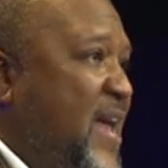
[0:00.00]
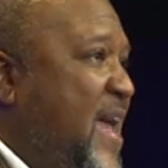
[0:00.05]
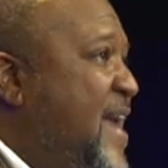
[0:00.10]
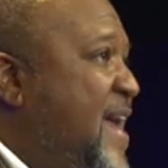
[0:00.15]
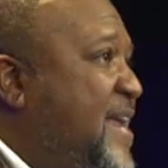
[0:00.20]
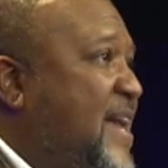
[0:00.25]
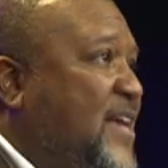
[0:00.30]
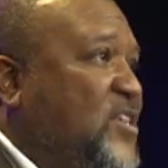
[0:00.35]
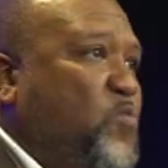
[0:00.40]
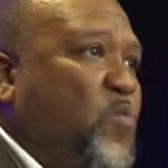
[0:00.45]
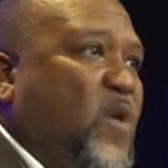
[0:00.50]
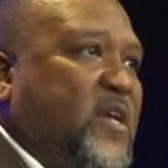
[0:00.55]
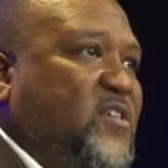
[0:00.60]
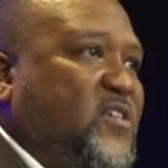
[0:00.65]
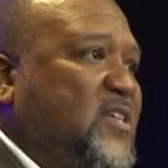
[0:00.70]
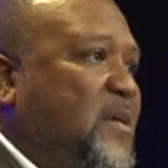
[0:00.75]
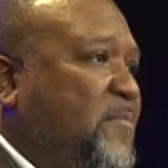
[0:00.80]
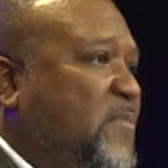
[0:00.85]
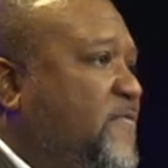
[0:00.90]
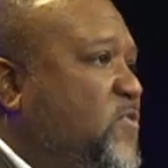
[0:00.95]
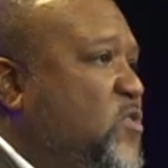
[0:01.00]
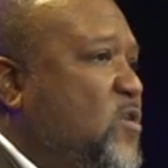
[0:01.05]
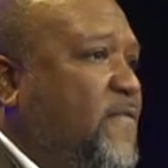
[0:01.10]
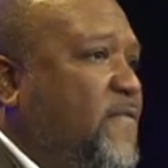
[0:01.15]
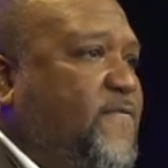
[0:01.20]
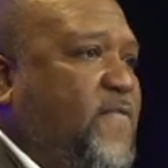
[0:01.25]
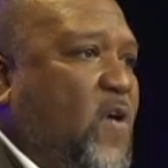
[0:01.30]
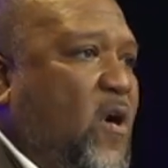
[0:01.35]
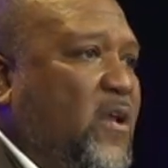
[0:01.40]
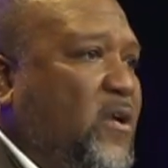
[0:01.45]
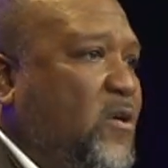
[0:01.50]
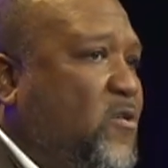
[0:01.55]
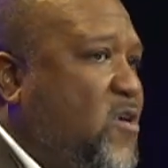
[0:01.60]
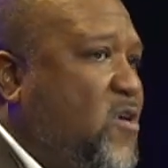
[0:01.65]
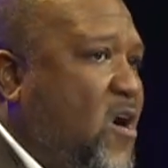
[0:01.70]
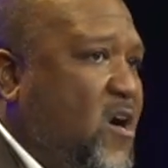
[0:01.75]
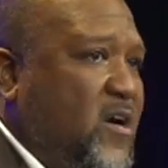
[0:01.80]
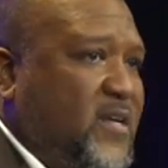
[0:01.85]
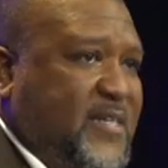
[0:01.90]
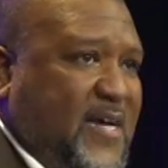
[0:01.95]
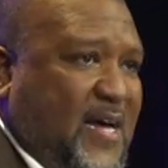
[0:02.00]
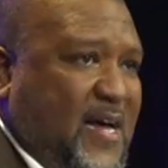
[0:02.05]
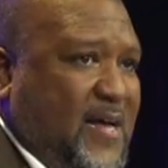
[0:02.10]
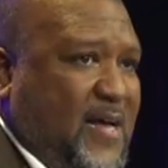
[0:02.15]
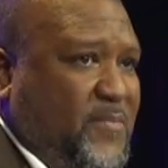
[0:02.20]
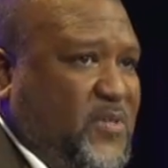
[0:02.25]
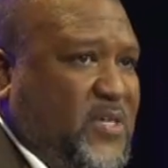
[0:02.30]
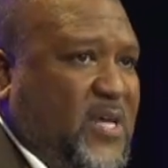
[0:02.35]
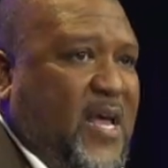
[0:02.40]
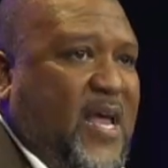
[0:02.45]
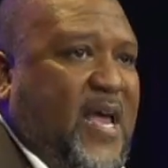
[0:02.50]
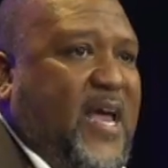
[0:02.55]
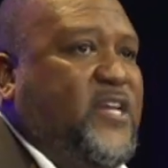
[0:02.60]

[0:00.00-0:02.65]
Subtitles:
And guess what? Some of you have fallen on hard times,